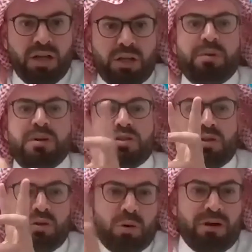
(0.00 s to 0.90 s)
Depends on
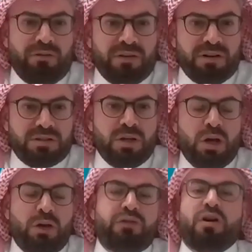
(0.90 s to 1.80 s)
your preference.
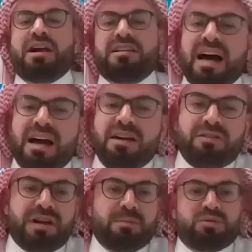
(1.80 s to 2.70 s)
If you are a
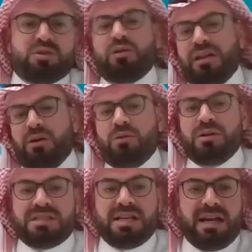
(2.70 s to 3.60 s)
diver, absolutely, you would
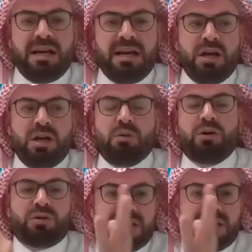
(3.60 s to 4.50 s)
say you
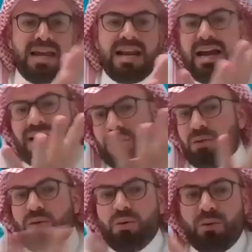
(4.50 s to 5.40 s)
want to stay like
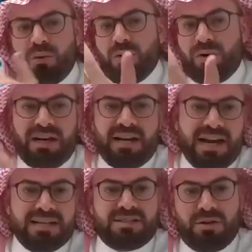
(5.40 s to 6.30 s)
2 or 3
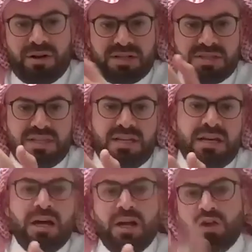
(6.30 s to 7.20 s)
nights in Red
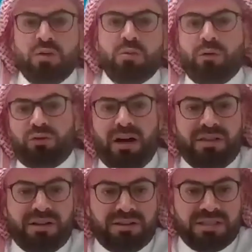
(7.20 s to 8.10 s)
Sea, you will move to
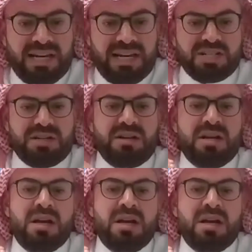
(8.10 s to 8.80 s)
other destination.